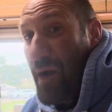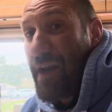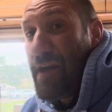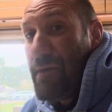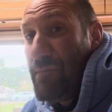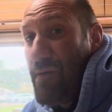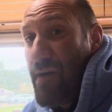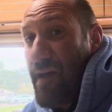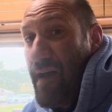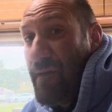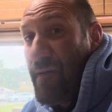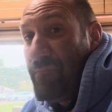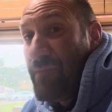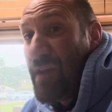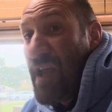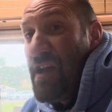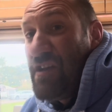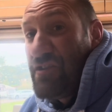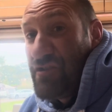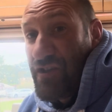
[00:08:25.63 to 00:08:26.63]
and a prayer.
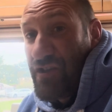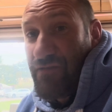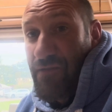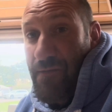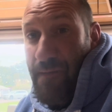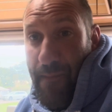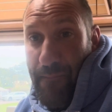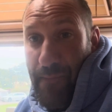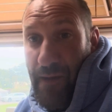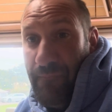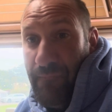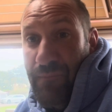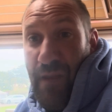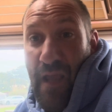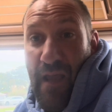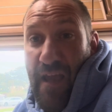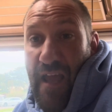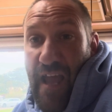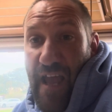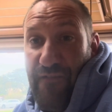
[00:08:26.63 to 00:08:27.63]
Just remember,
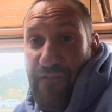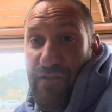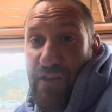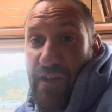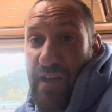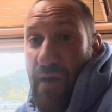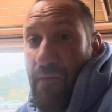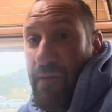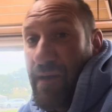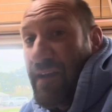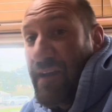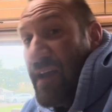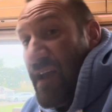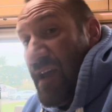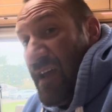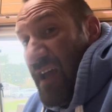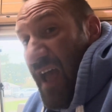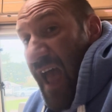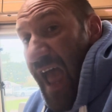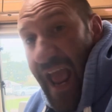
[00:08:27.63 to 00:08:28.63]
if you're going
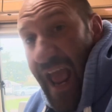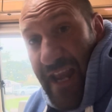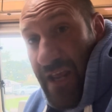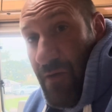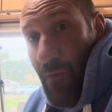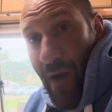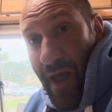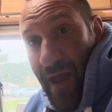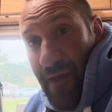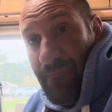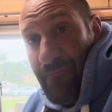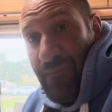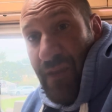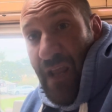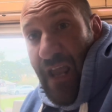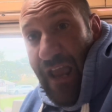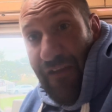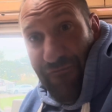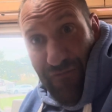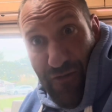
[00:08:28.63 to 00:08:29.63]
anywhere,
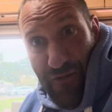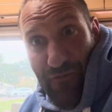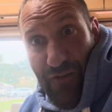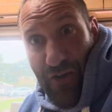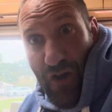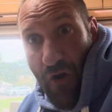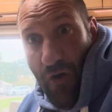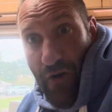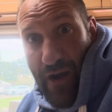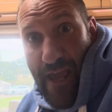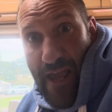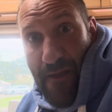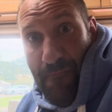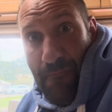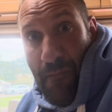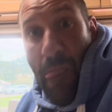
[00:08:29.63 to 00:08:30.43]
if you've forgotten it,